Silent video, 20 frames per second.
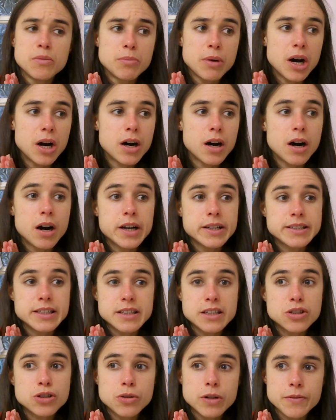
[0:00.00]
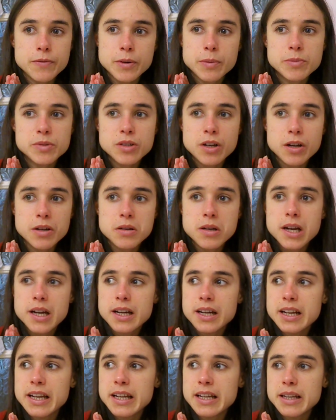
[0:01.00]
but I did enjoy them, so
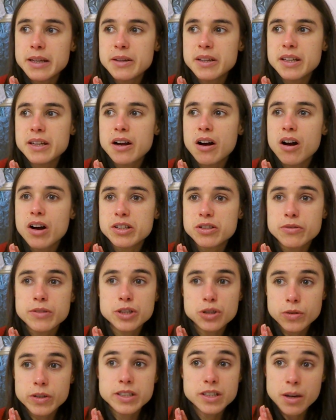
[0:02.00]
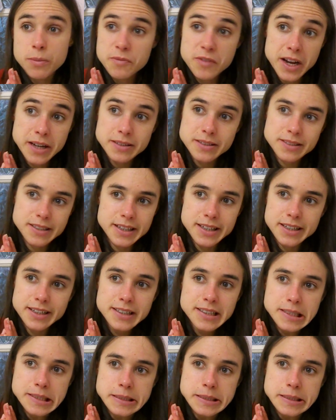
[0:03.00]
clearly I do enjoy some fantasy.